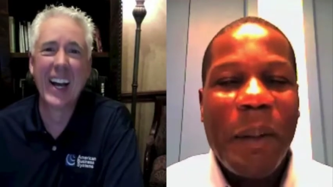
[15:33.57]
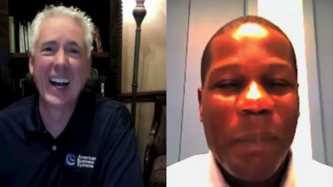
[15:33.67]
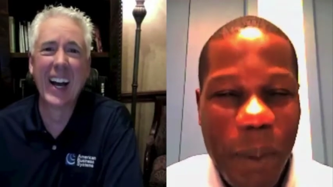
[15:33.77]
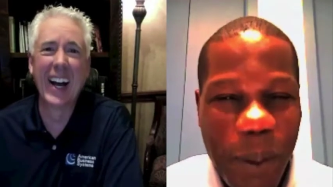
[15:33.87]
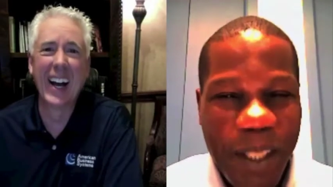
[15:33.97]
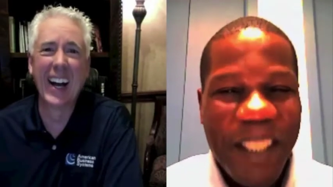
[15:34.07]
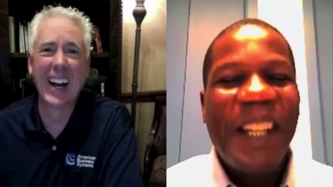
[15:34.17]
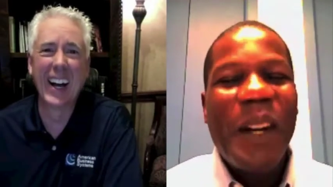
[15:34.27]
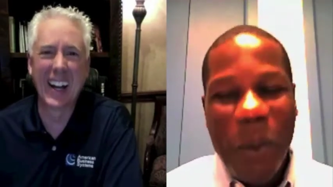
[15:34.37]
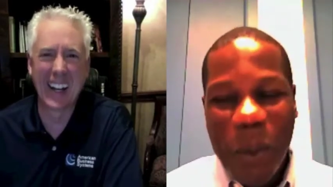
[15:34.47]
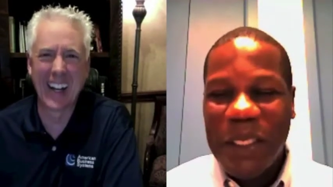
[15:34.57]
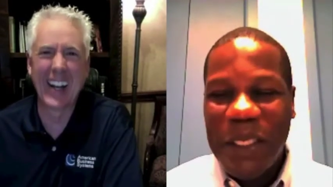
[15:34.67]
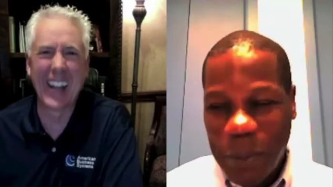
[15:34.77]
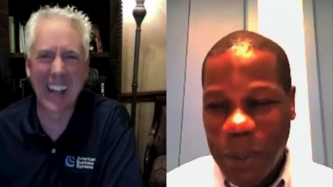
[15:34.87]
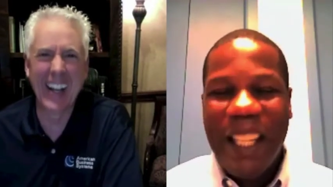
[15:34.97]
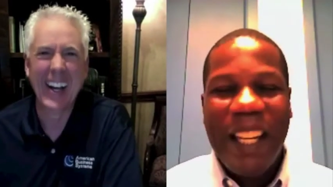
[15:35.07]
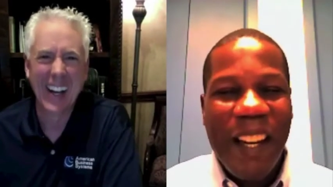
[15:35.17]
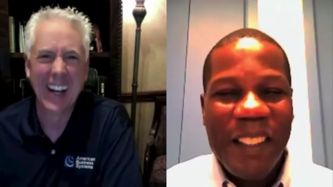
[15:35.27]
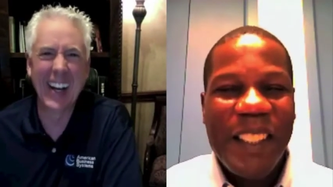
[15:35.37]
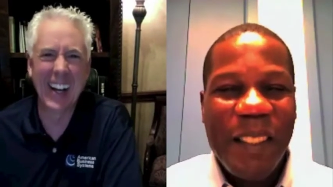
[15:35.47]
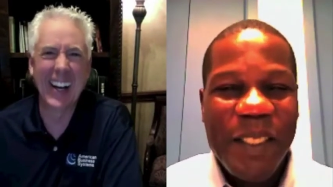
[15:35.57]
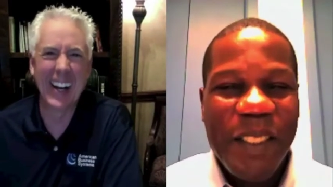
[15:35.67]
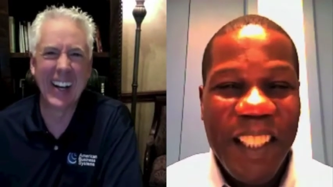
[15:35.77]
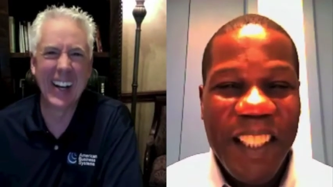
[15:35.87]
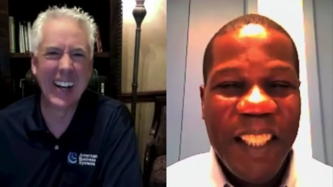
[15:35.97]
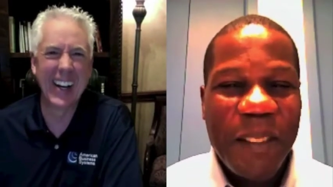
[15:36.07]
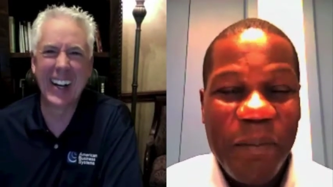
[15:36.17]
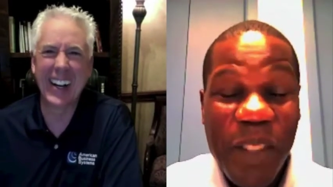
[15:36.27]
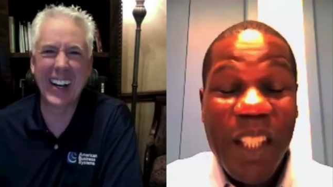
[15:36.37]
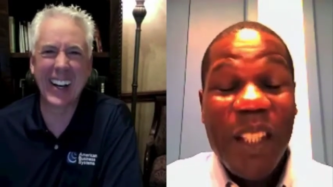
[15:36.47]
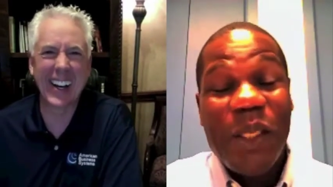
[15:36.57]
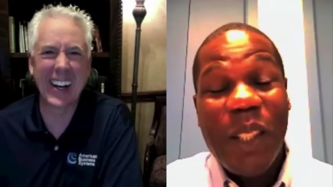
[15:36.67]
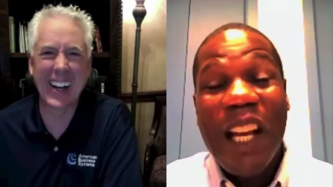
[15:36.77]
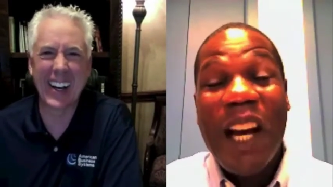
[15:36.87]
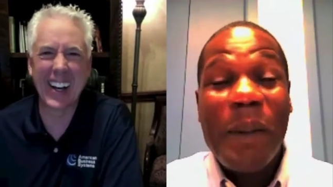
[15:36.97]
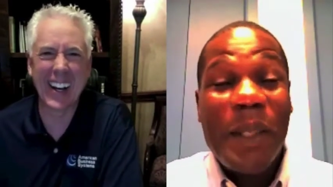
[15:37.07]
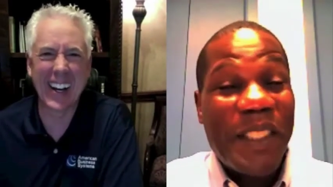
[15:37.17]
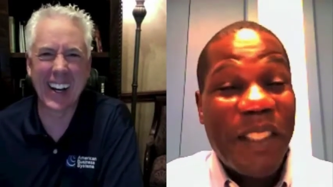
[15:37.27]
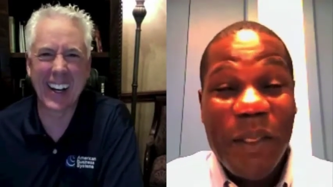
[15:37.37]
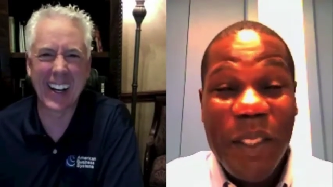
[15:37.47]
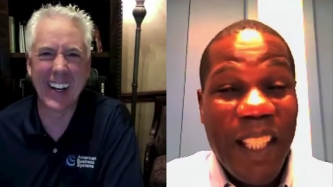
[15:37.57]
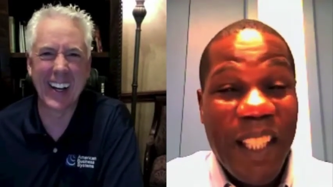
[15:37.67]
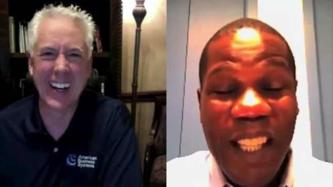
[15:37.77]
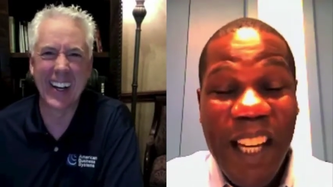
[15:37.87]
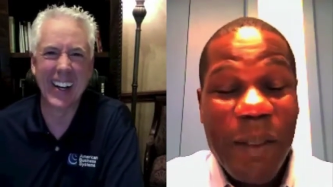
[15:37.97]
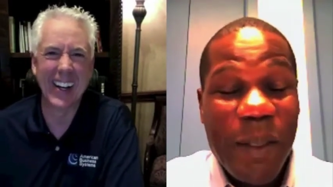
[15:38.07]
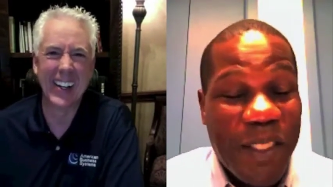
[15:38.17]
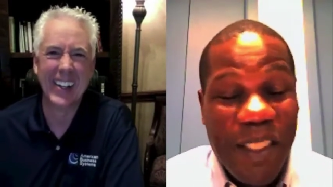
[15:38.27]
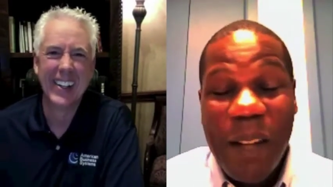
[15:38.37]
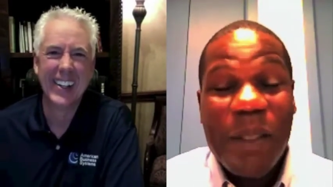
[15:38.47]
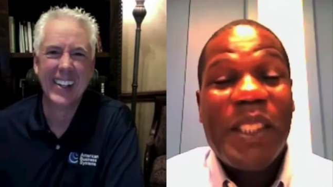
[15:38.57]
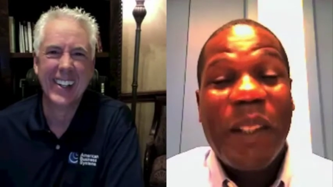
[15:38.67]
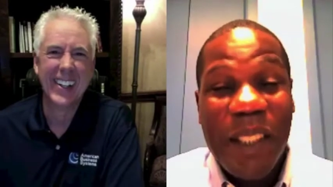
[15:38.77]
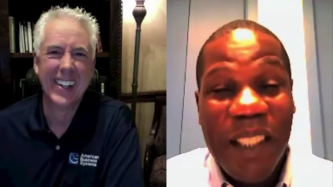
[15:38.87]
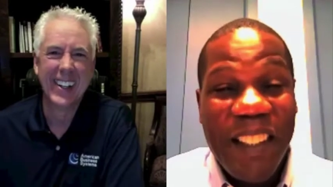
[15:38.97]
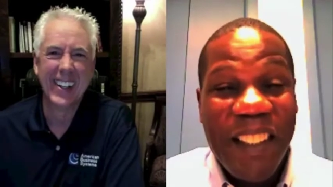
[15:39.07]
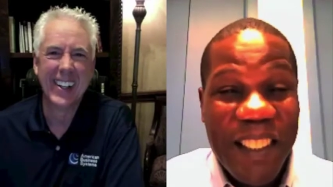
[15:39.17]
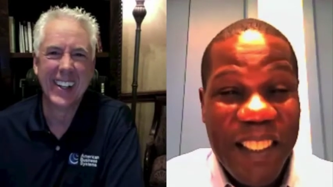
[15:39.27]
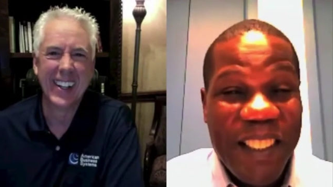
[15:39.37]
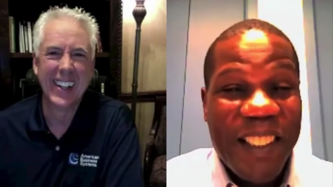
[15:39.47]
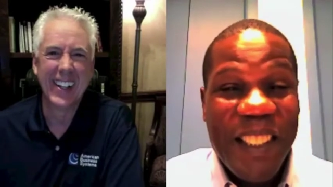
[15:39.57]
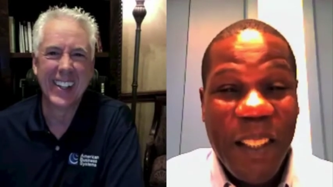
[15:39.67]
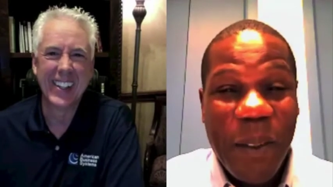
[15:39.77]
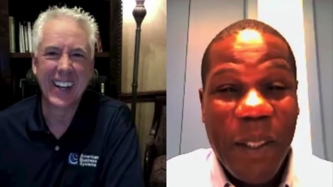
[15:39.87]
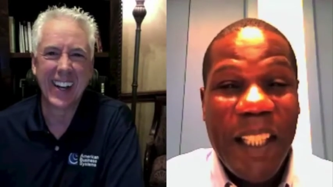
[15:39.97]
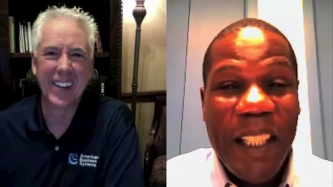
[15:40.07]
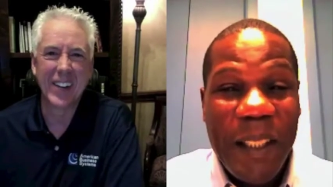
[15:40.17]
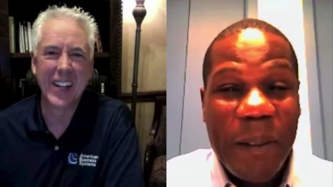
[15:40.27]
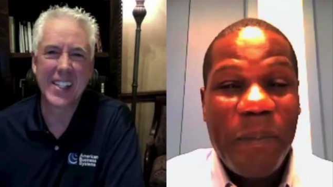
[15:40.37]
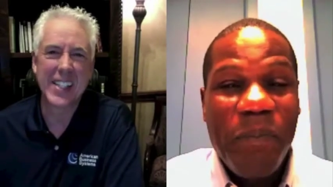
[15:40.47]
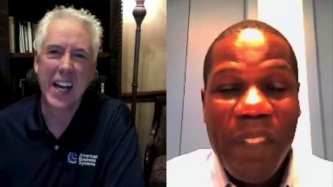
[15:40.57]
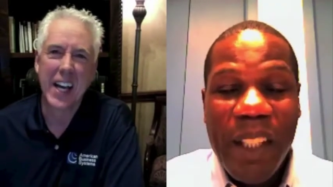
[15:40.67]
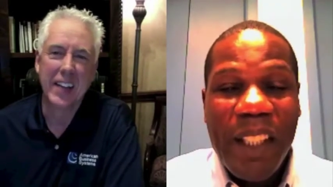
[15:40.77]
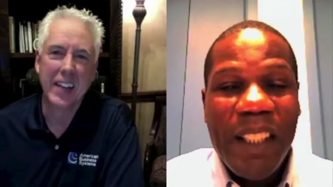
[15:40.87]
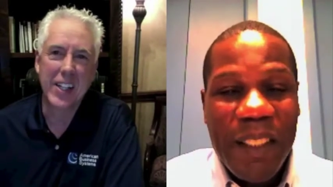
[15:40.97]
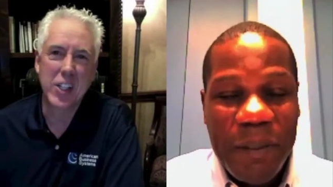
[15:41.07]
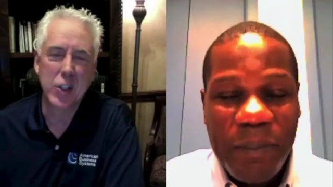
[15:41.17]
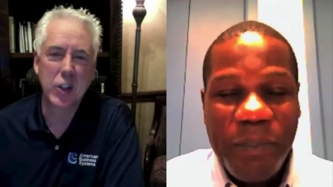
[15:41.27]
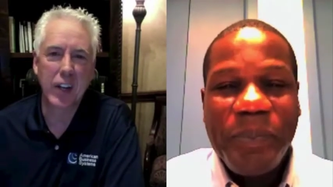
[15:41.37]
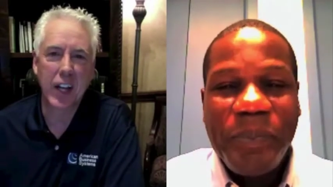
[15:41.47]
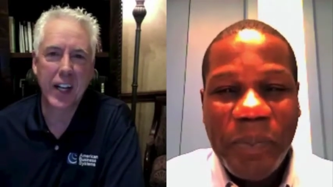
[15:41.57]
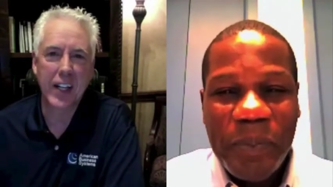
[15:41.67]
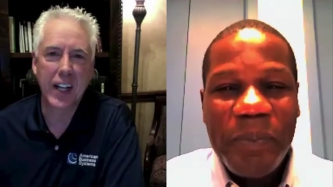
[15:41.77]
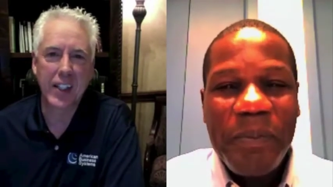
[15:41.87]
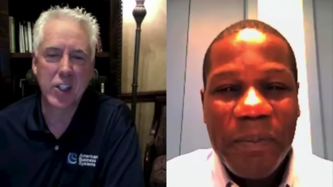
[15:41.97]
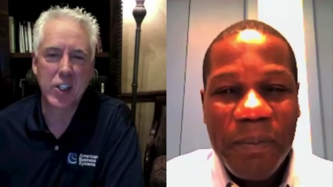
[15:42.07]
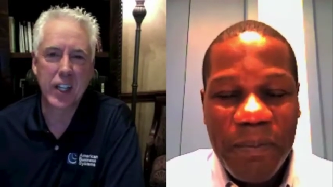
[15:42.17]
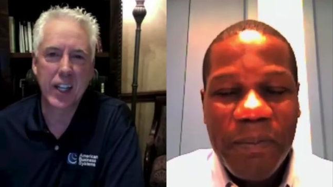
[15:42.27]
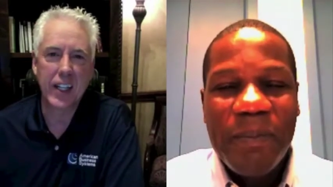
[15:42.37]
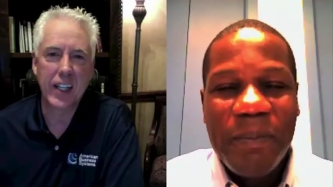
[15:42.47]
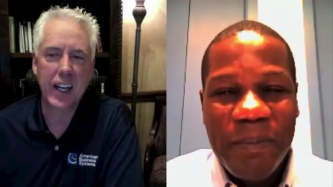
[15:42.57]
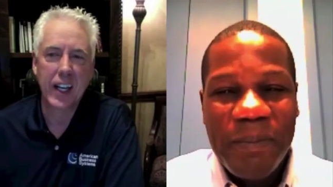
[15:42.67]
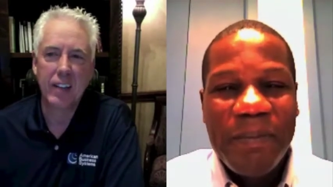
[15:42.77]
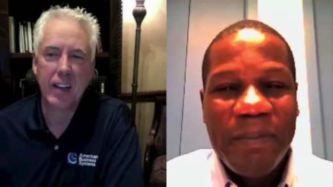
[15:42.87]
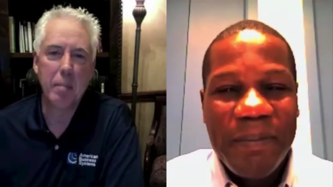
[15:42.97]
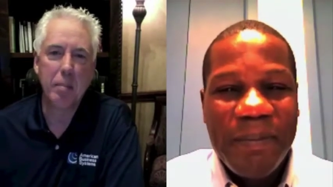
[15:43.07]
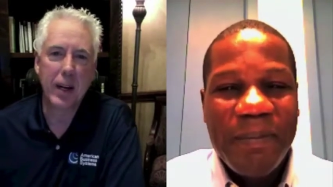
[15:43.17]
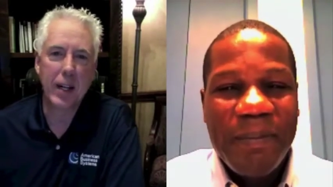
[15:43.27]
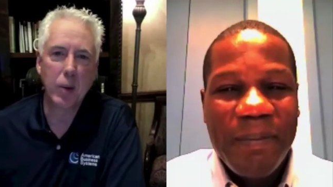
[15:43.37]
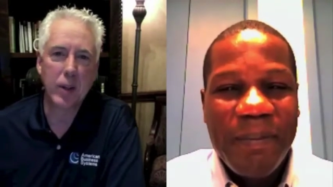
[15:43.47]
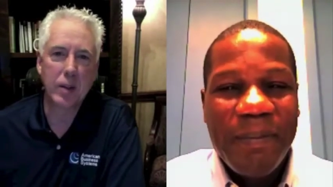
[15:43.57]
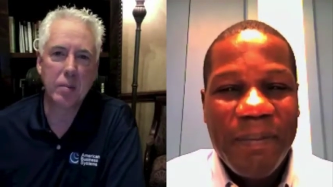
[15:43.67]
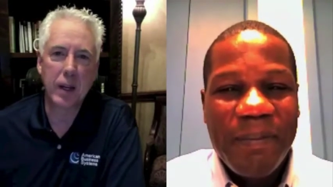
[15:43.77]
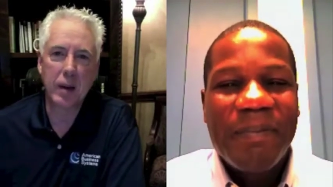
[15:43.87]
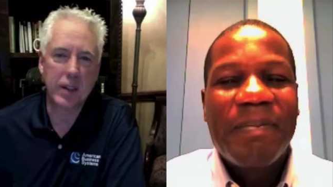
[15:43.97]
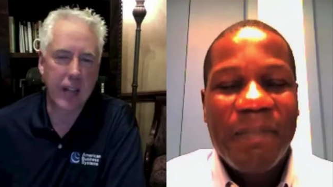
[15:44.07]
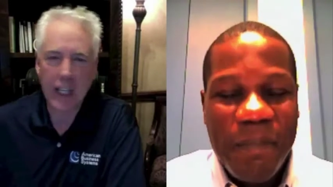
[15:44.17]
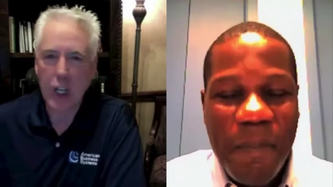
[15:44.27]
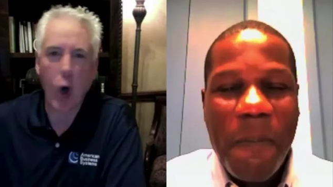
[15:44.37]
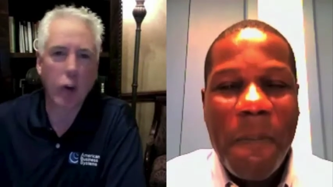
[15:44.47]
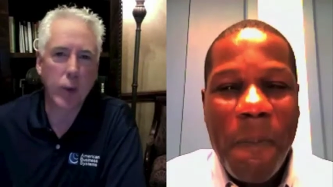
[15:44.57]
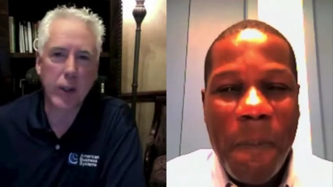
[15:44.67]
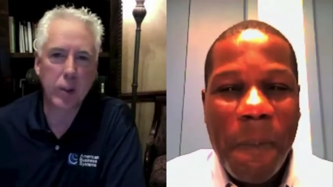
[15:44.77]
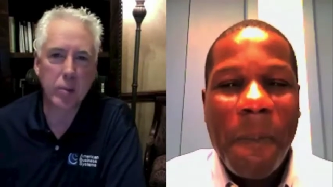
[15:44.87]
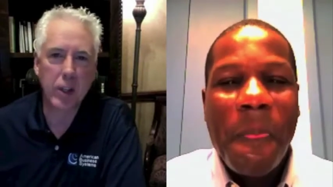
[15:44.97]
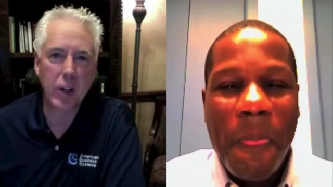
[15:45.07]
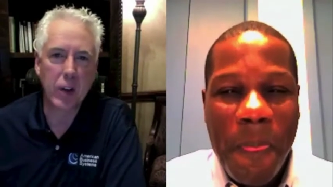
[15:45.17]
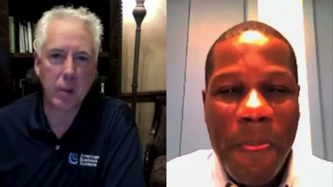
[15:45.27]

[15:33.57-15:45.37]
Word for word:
Speaker 1: on board once we get ourselves straightened out. So that was a really, I was so encouraged.
Speaker 2: So yeah, well, that's true of a lot of doctors. They buddy with them. They golf with them. You know, they're